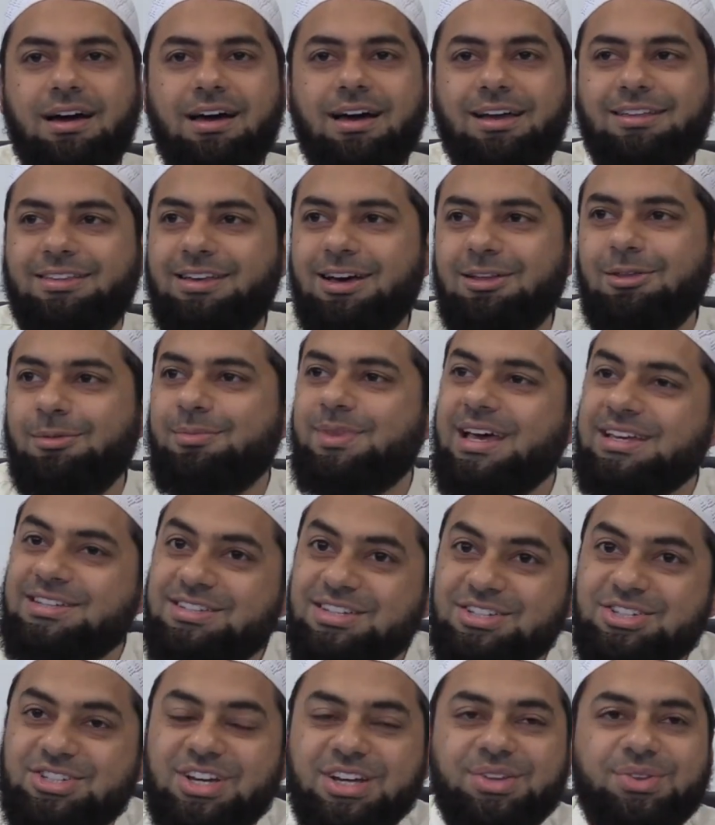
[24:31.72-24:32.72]
I tell him, that's
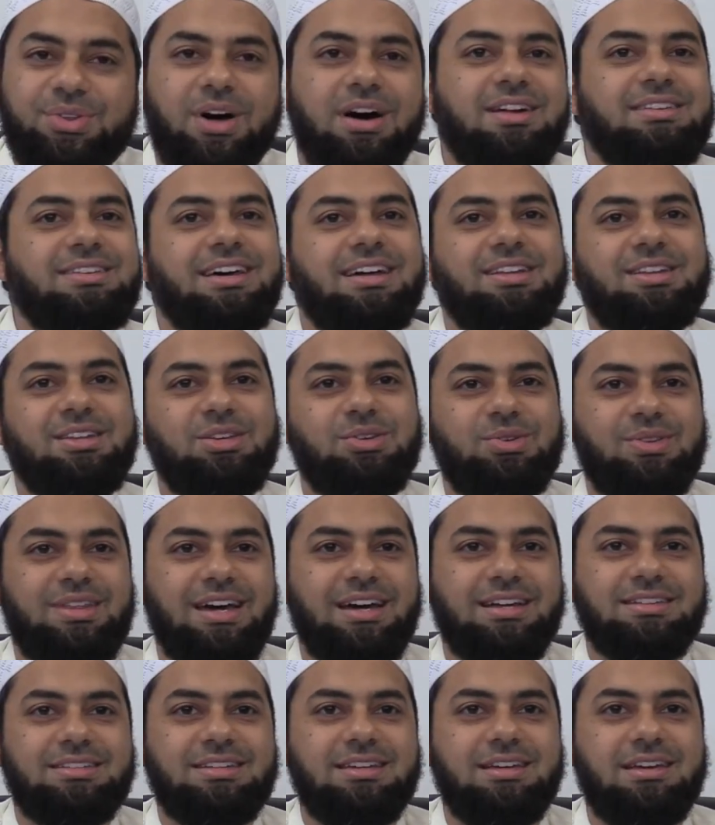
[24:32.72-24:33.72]
the shaitan telling you
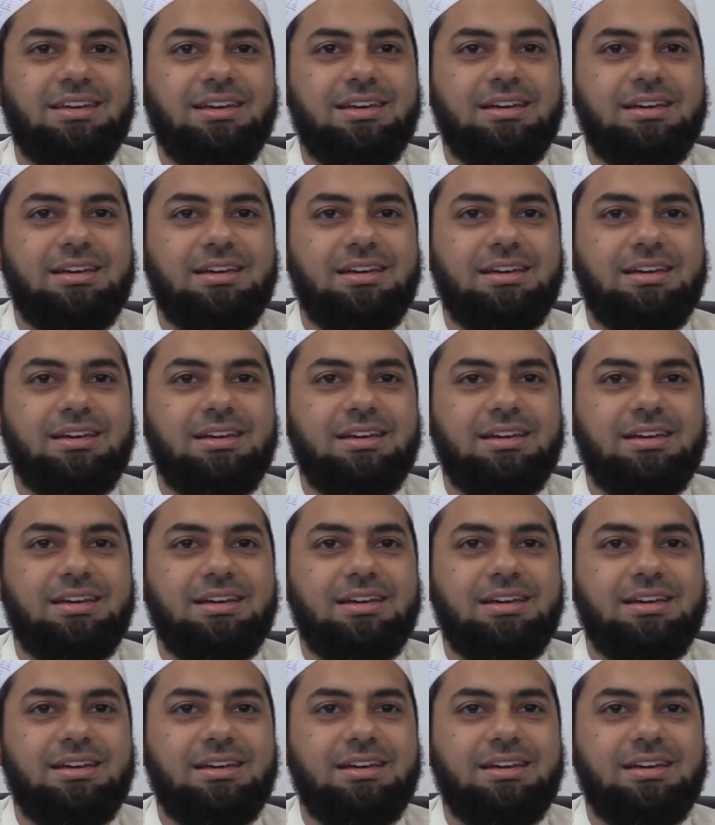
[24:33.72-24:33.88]
that.